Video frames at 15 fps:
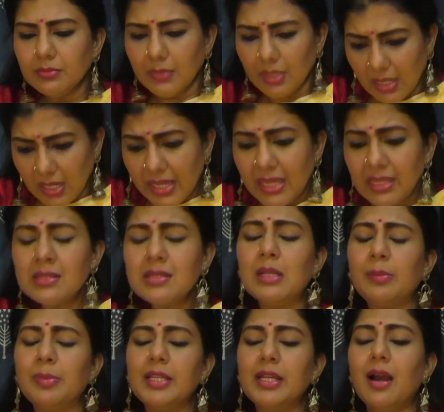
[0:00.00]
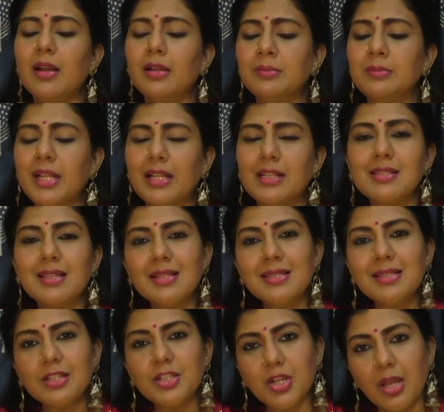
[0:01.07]
Again, Silapadigaram tells us
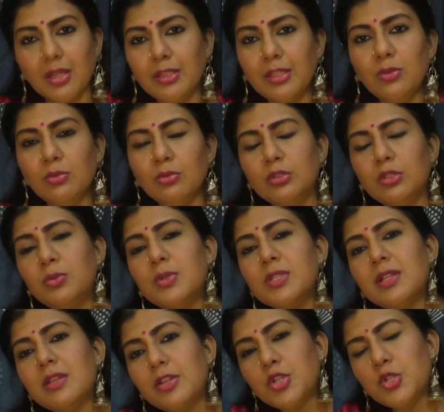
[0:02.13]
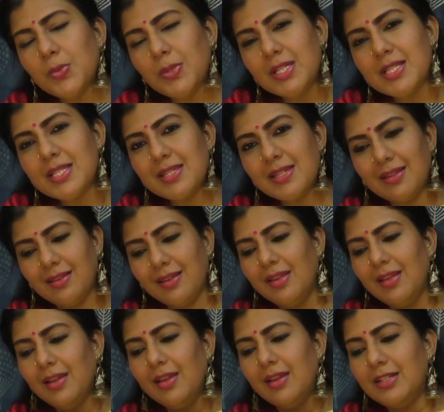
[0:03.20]
that Shanti Kutu was a ritualistic
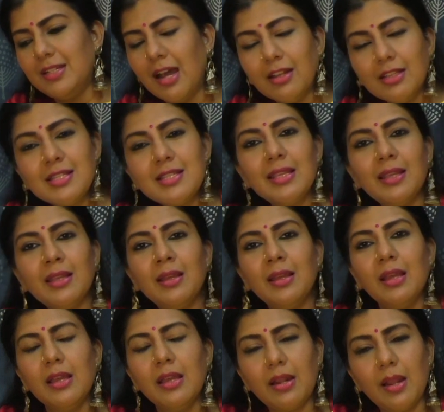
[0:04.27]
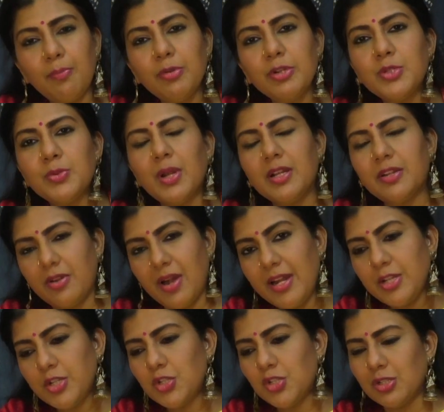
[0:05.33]
dancing repertoire
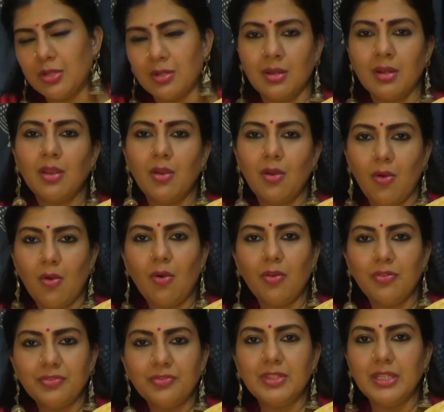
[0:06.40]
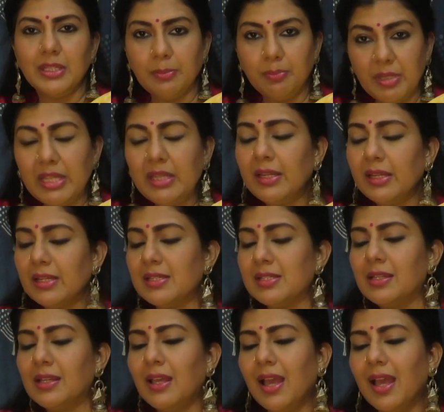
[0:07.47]
tradition of the period,
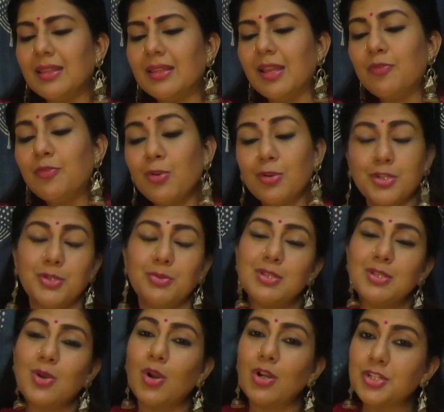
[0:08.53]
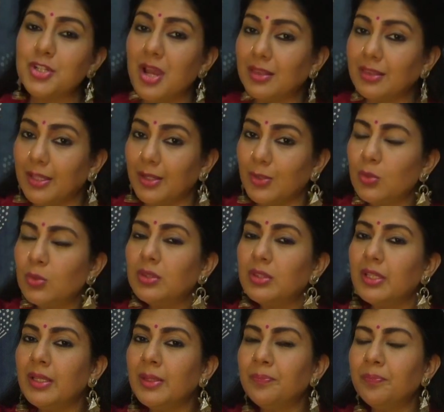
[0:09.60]
and therefore she was called Shanti
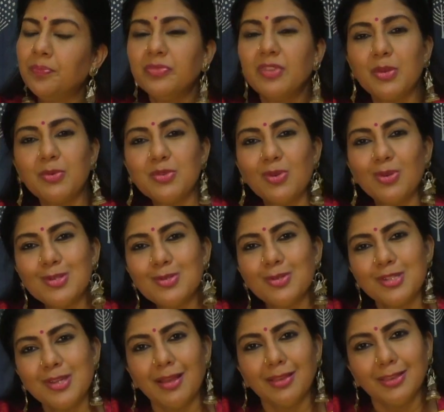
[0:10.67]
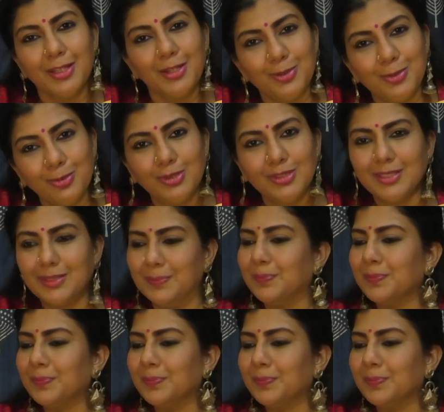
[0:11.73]
Kuti. There was also Shanti Kutan.